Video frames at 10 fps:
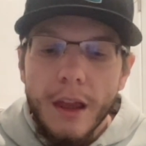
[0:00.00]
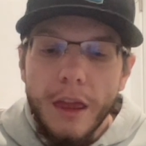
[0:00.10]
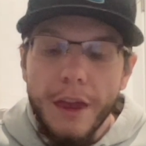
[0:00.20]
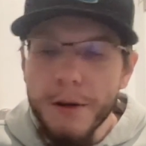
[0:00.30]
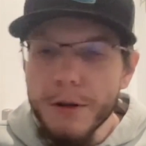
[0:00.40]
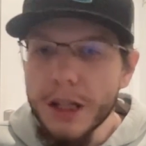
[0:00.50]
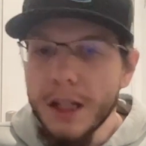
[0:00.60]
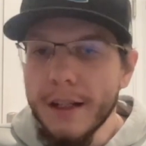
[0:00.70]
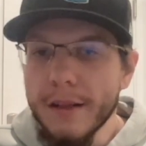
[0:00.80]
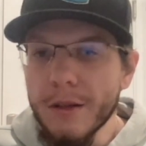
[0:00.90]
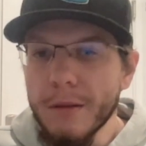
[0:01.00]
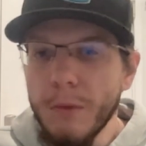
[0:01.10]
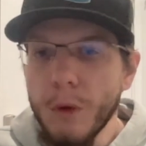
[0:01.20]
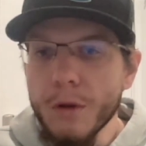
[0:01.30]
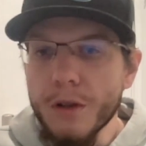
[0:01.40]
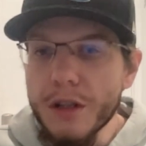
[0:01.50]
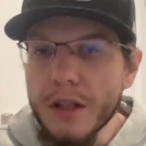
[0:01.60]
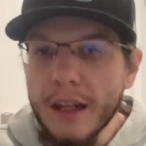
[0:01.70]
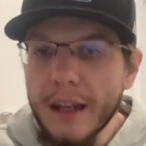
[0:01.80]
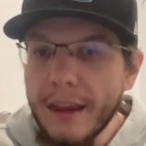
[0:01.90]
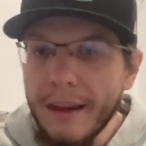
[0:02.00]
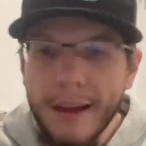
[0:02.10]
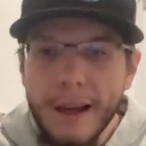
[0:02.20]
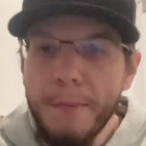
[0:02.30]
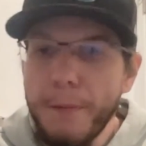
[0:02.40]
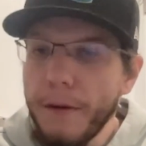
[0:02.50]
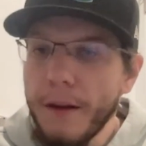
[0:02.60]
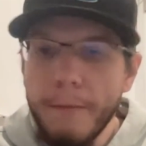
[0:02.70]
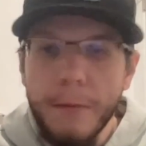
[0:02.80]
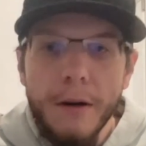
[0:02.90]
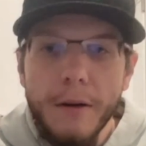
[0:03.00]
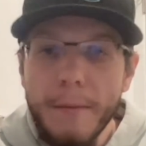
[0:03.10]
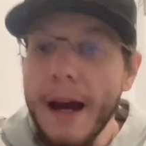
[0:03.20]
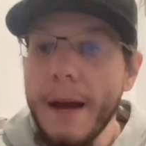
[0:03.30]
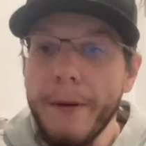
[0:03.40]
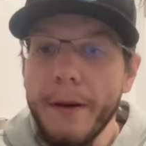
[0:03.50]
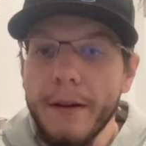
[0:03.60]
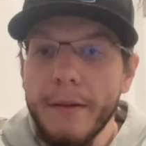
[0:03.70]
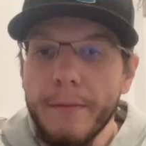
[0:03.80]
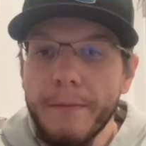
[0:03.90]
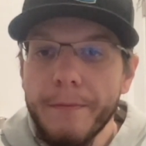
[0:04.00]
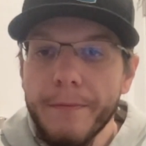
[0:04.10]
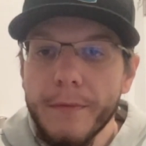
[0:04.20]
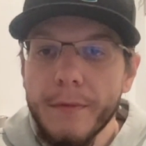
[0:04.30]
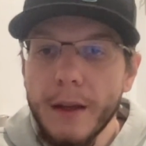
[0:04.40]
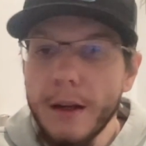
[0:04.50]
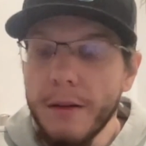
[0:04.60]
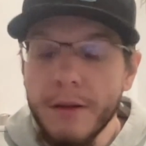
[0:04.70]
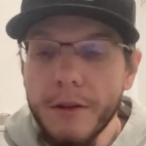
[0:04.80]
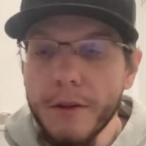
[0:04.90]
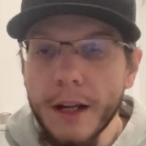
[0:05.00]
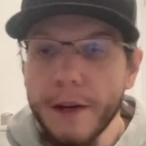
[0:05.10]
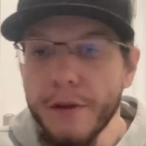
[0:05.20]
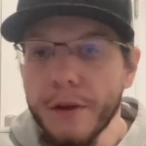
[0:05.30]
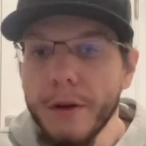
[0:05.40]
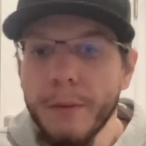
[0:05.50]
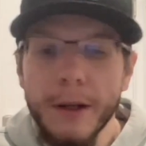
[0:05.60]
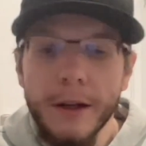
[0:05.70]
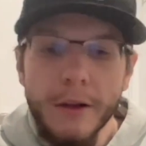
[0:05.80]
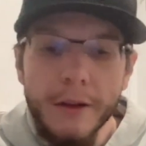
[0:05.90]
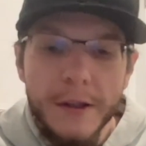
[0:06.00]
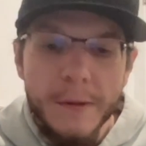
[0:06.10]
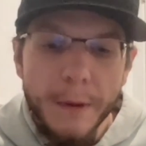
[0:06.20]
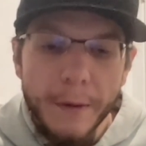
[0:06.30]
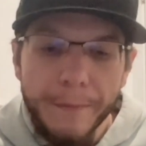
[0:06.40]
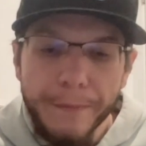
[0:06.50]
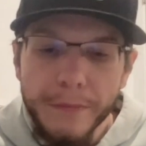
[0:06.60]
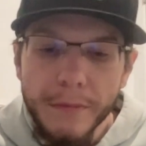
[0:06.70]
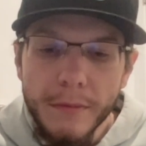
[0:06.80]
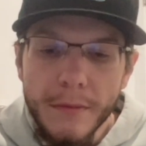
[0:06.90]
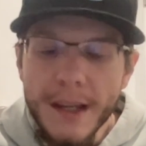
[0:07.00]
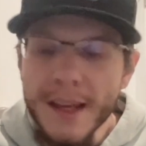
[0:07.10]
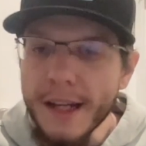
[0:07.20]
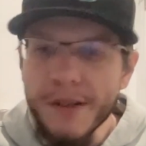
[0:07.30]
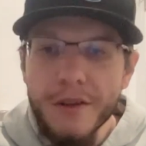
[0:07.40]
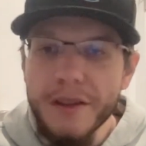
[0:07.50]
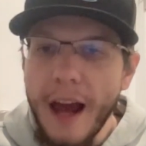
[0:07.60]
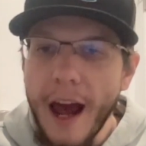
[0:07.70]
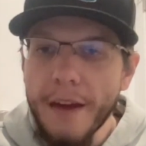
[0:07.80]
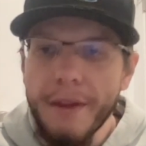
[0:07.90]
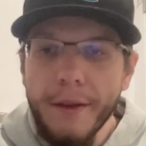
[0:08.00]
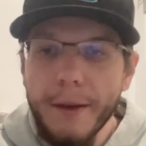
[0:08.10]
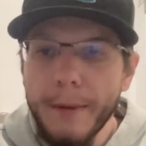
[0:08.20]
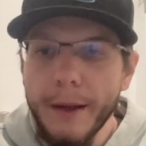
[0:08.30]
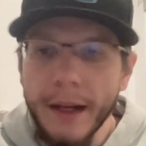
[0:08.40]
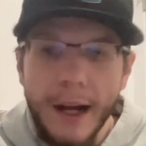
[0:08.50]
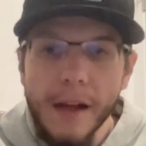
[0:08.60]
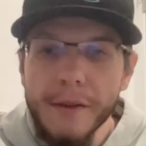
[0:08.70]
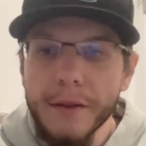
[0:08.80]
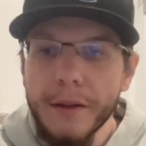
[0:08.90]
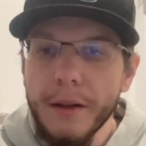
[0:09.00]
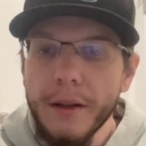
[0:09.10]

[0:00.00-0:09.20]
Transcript: Those things are more just the kid playing ball, in my opinion. Now, you can have your own opinion on this, but that's just an athlete being an athlete.